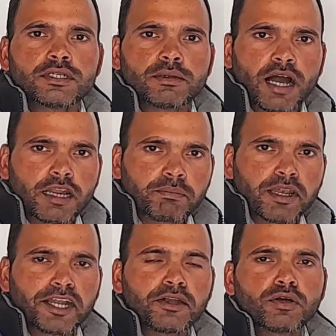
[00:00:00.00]
are
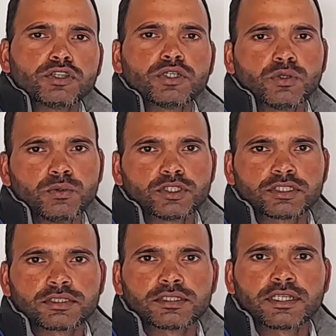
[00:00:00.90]
played on the
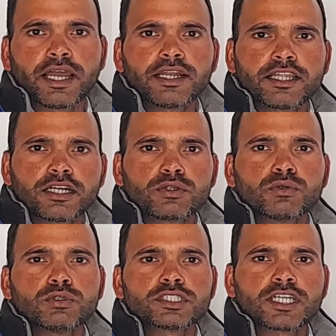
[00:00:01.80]
courts and that
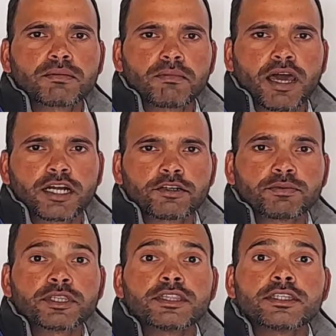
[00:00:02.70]
courts are marked with